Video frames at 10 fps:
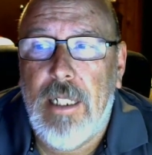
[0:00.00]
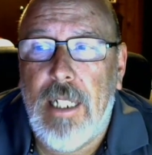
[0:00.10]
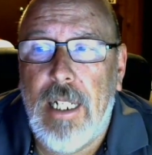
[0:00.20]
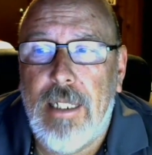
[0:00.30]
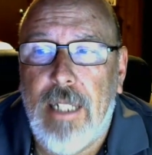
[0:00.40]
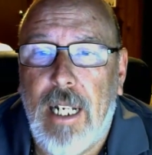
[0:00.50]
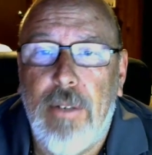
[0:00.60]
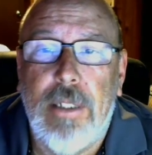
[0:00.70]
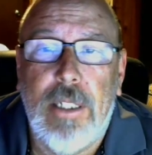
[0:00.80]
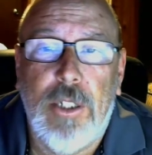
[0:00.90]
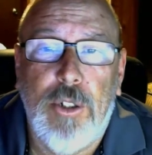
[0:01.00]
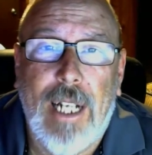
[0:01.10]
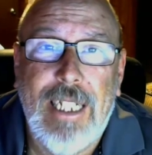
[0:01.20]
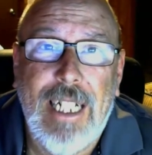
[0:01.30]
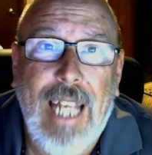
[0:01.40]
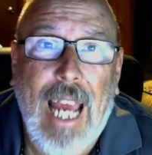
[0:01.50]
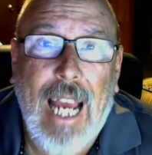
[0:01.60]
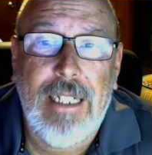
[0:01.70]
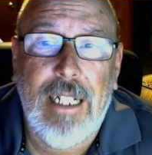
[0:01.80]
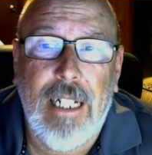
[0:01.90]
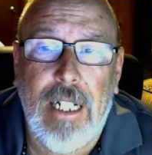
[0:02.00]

they decide it was a tragic accident